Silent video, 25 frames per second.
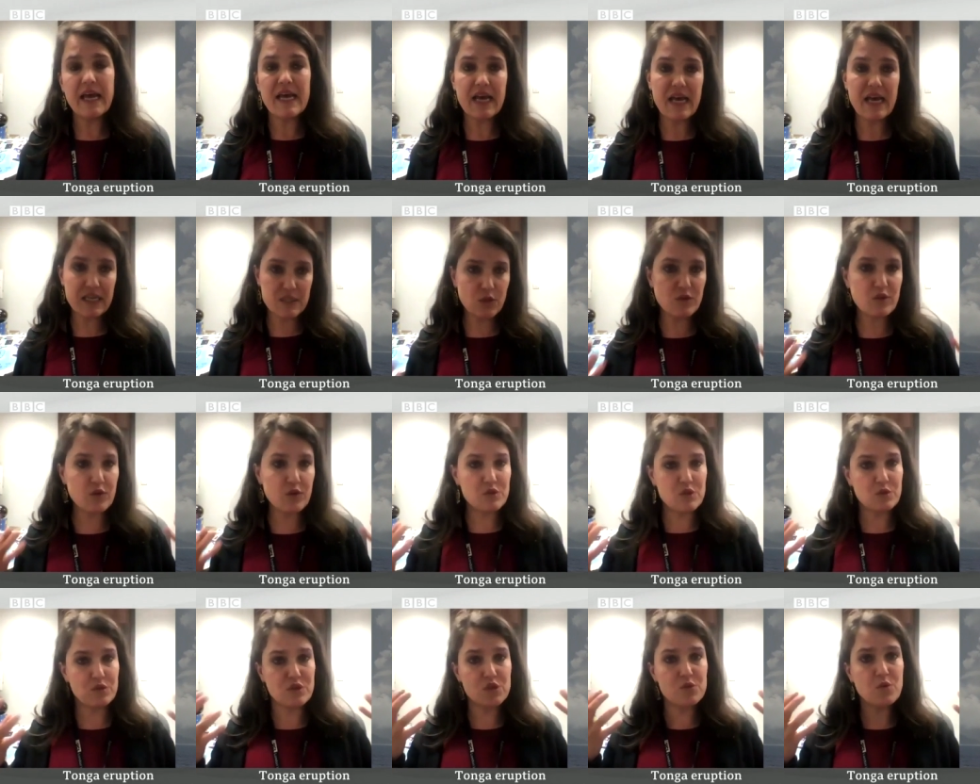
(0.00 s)
Uh, so there
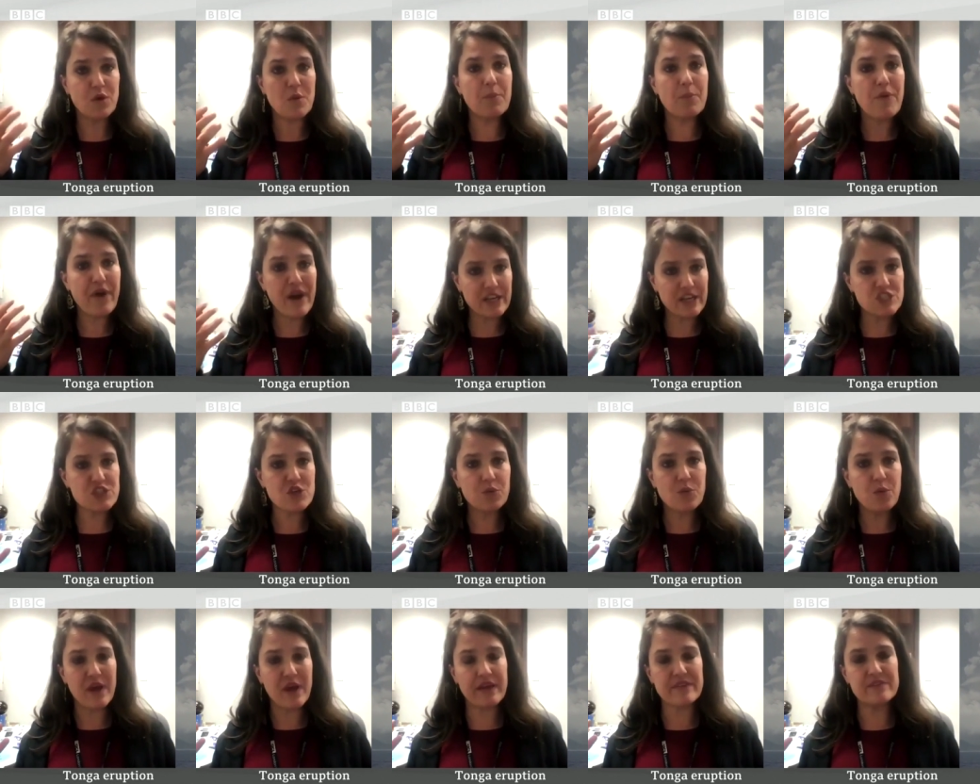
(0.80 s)
was, these were
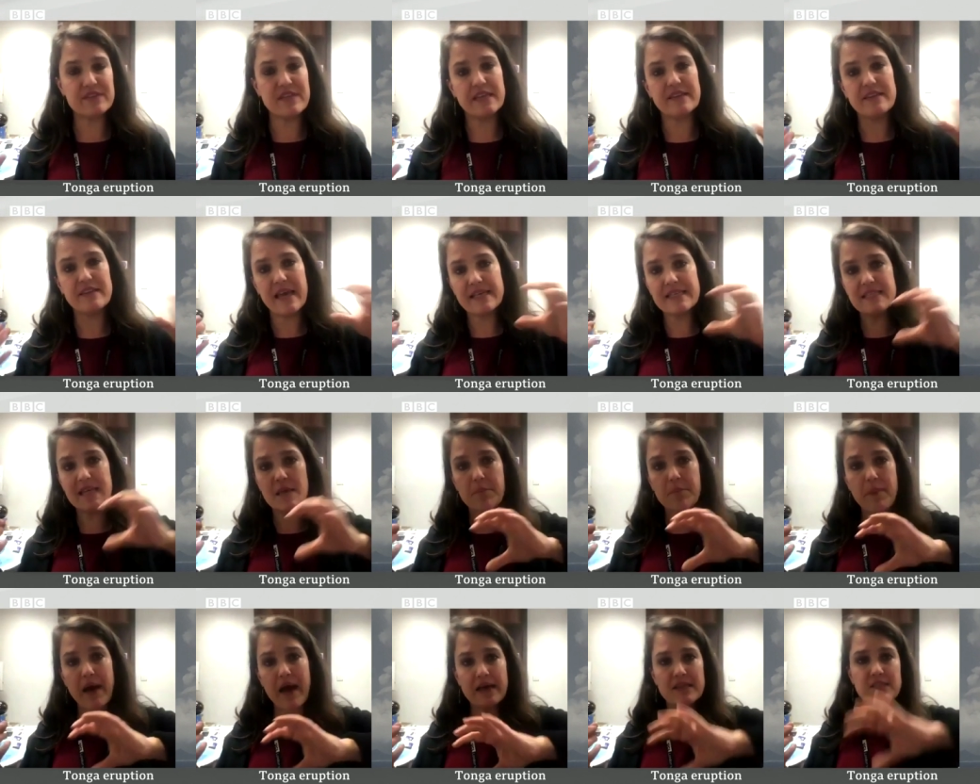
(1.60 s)
pressure waves that as they
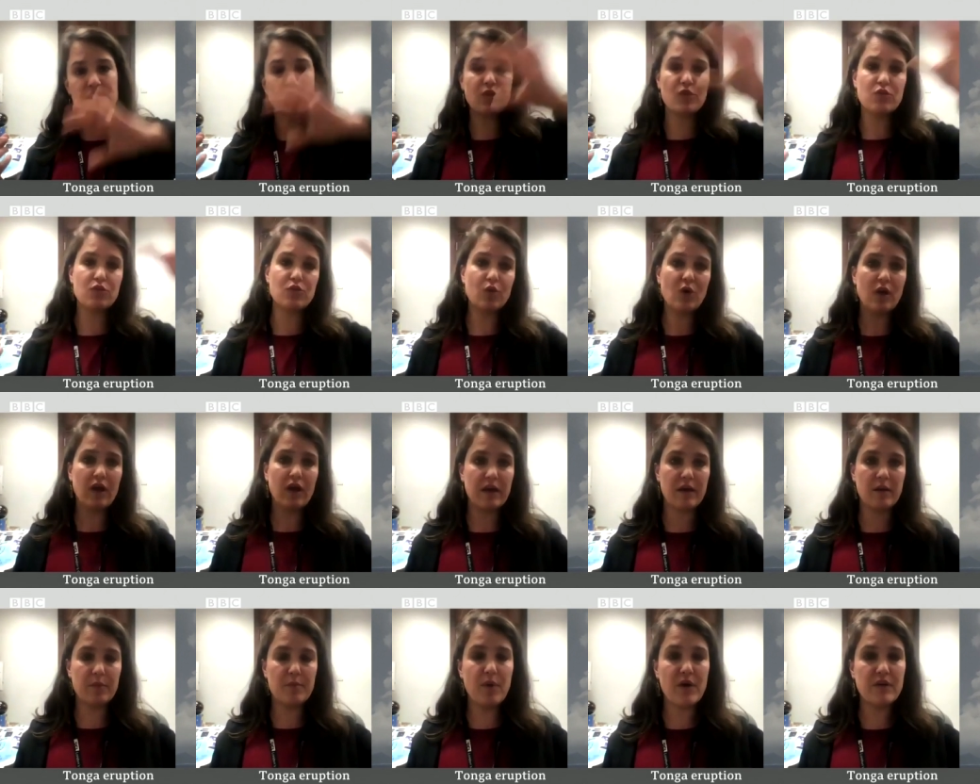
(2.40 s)
passed through,
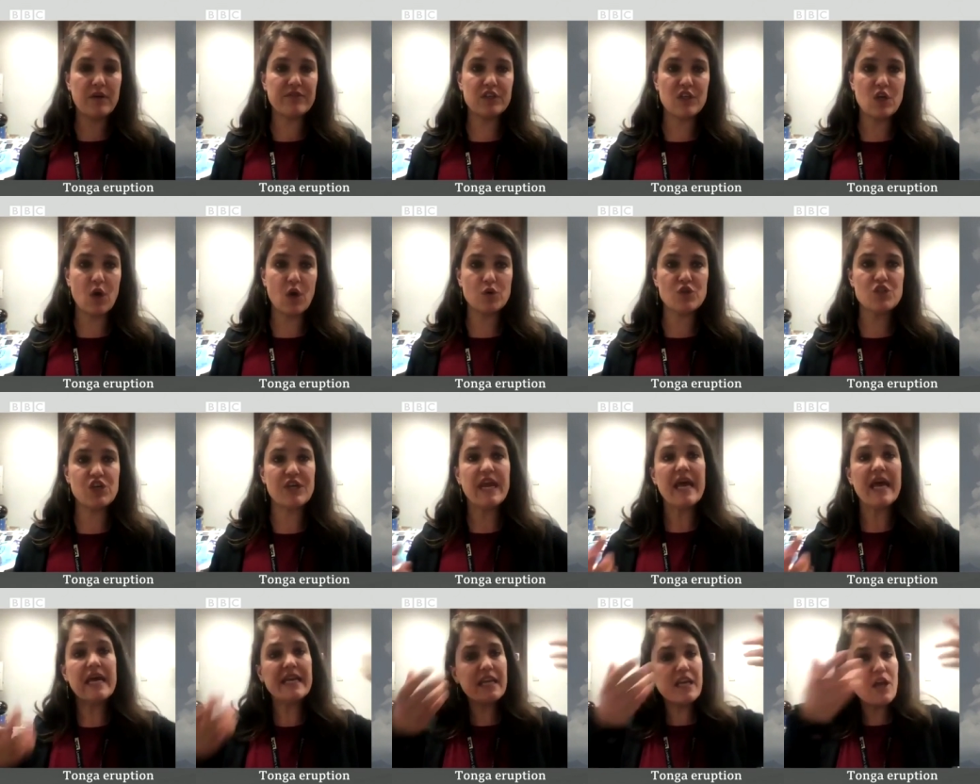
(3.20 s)
uh, above the ocean,
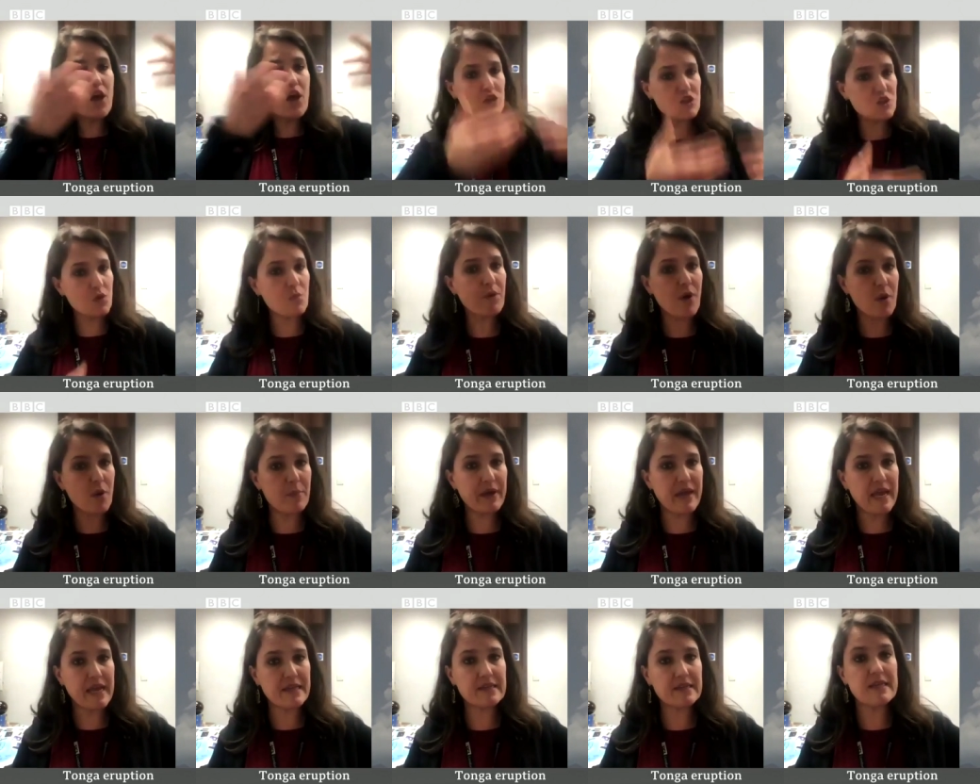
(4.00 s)
they also
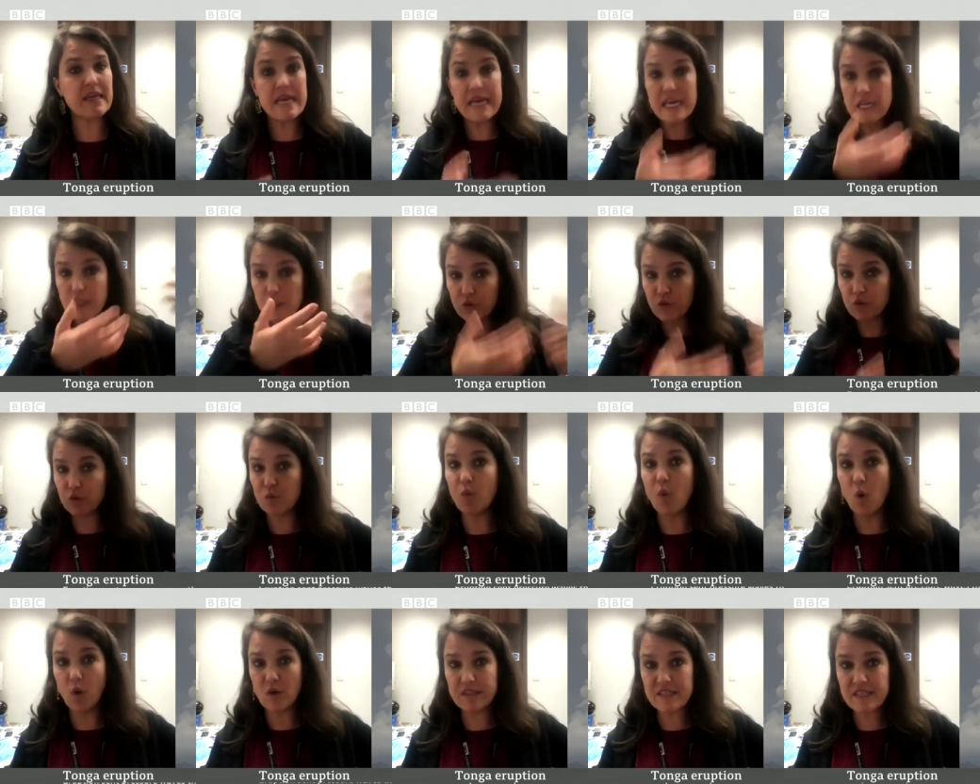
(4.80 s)
propagated into the
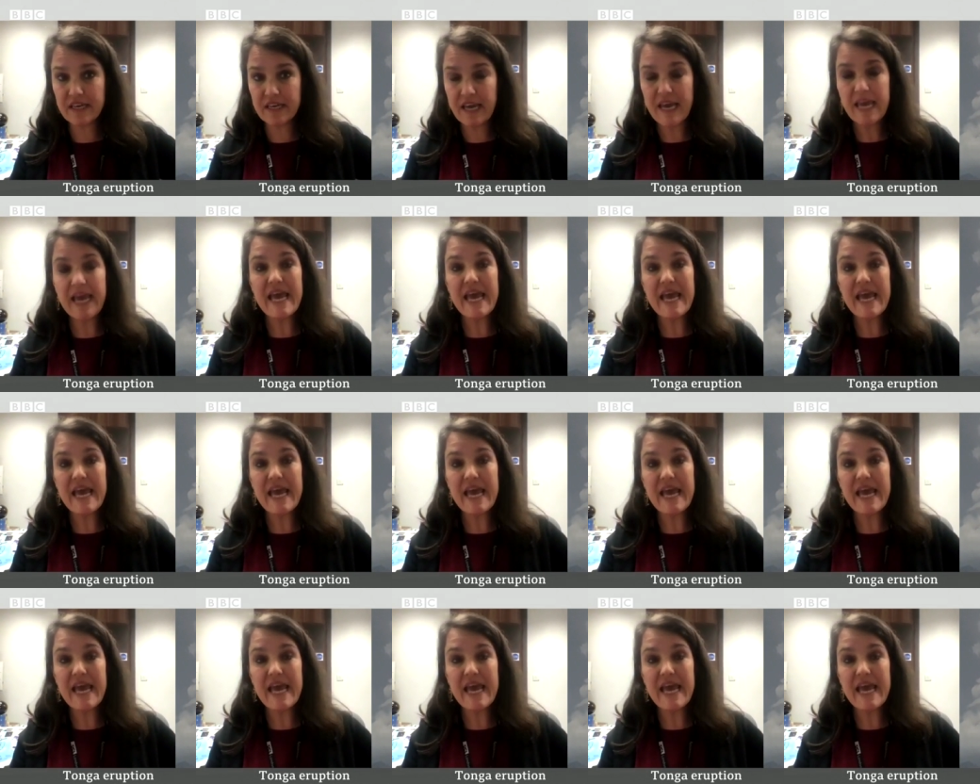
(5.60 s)
water.